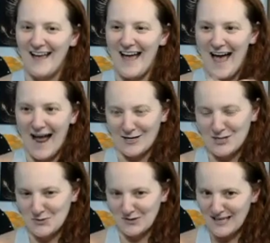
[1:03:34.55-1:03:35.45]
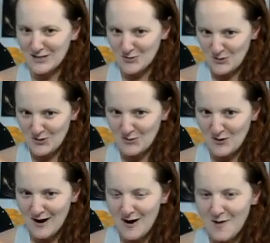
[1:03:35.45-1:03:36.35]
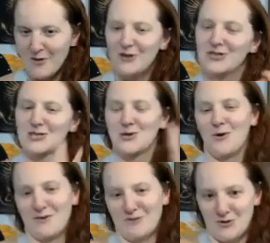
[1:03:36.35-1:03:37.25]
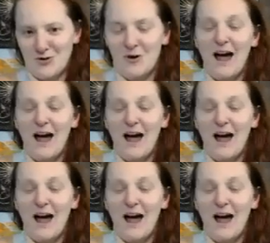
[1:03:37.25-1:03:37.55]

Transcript: actually true, but they're just sort of true.